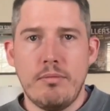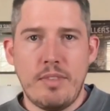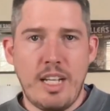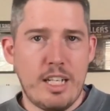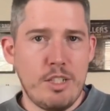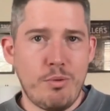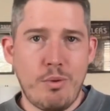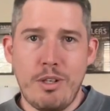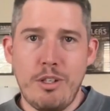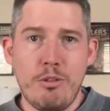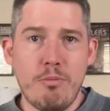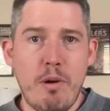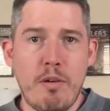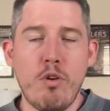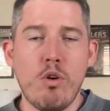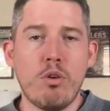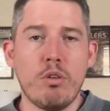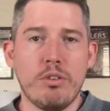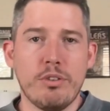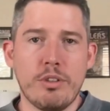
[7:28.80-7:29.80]
That's where I do my
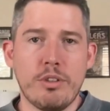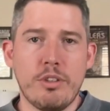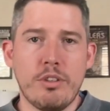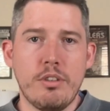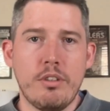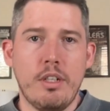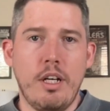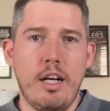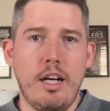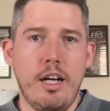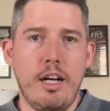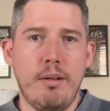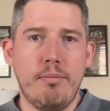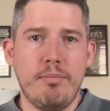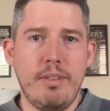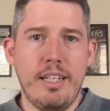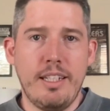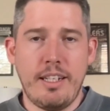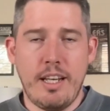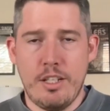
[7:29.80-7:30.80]
vocals.
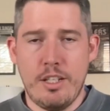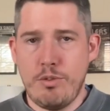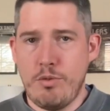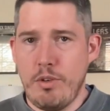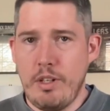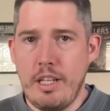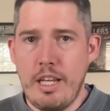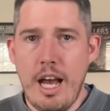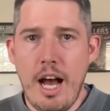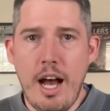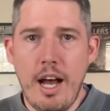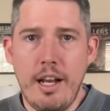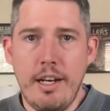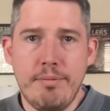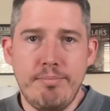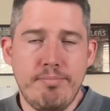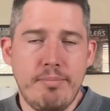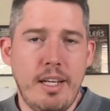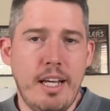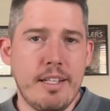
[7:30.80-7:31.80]
It gets really hot.
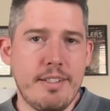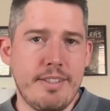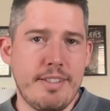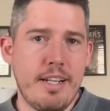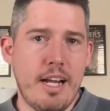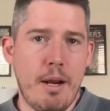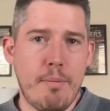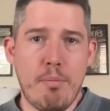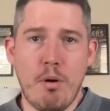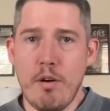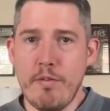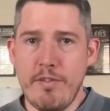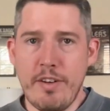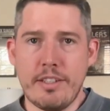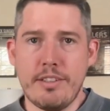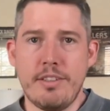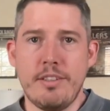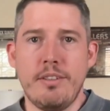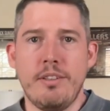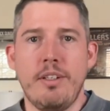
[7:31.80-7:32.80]
It's not
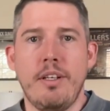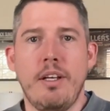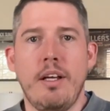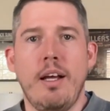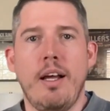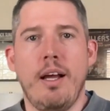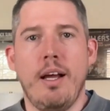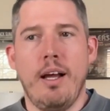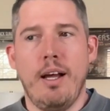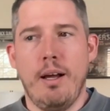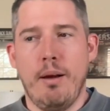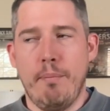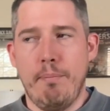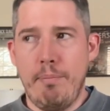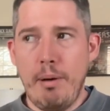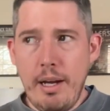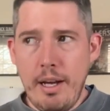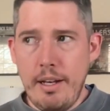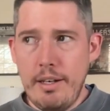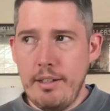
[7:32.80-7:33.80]
perfect.
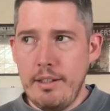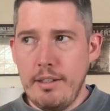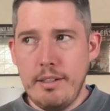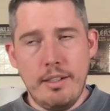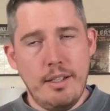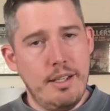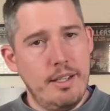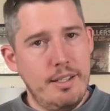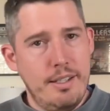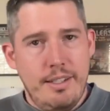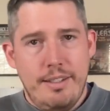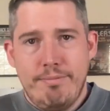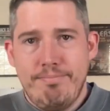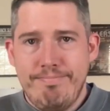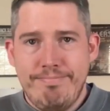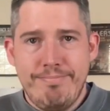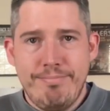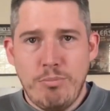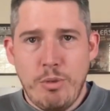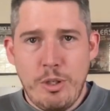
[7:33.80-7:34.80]
But
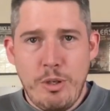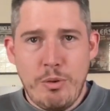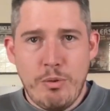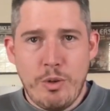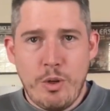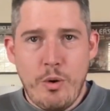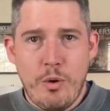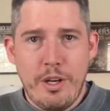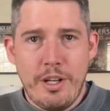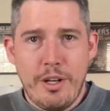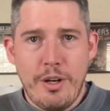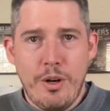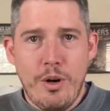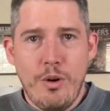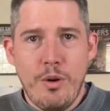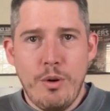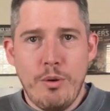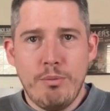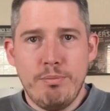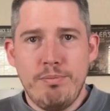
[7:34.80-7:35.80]
when you're recording at
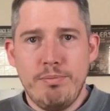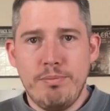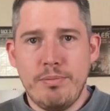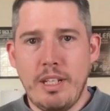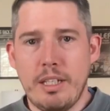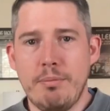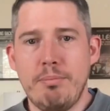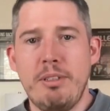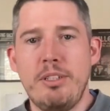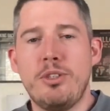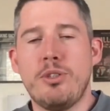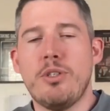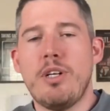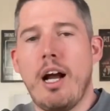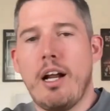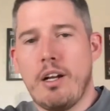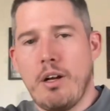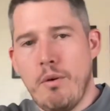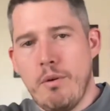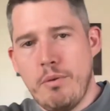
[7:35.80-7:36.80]
home, that means you're
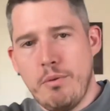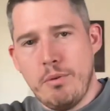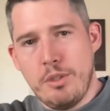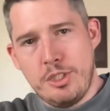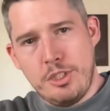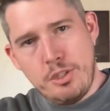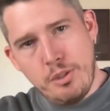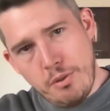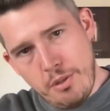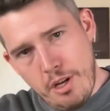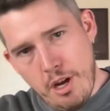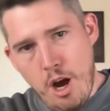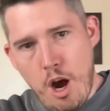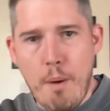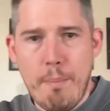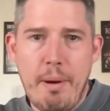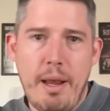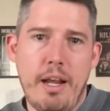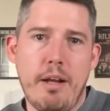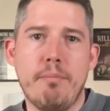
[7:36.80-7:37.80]
not going to a
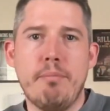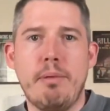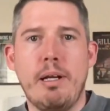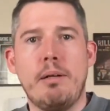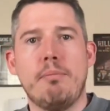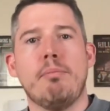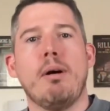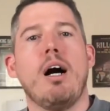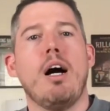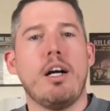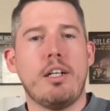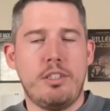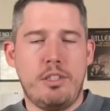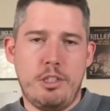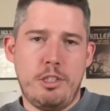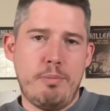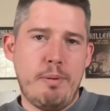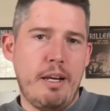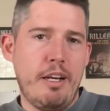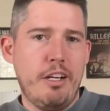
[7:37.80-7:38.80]
studio, paying big bucks,
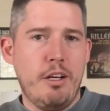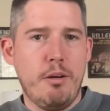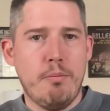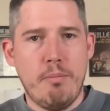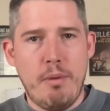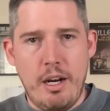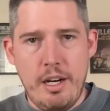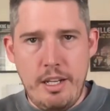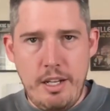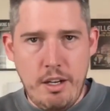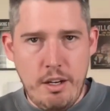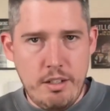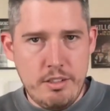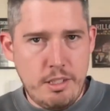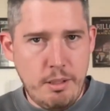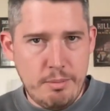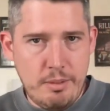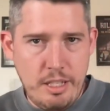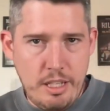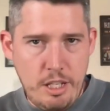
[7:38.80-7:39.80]
spending your money on
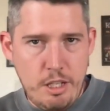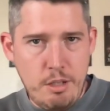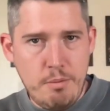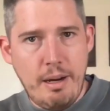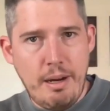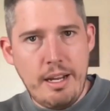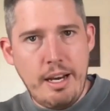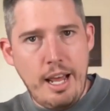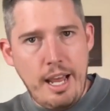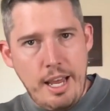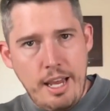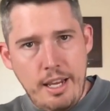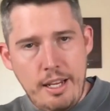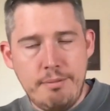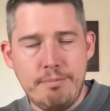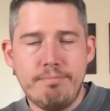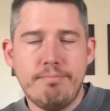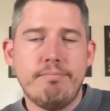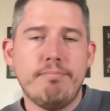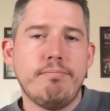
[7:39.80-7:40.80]
something that you might
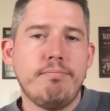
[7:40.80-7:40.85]
hate.